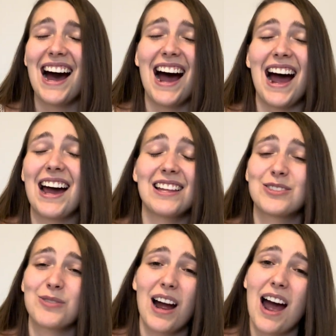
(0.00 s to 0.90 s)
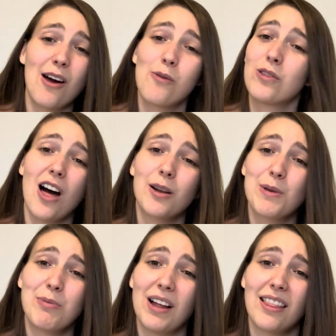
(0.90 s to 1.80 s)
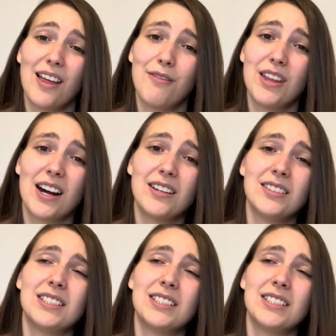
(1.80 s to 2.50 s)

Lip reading: a lot of people I love there.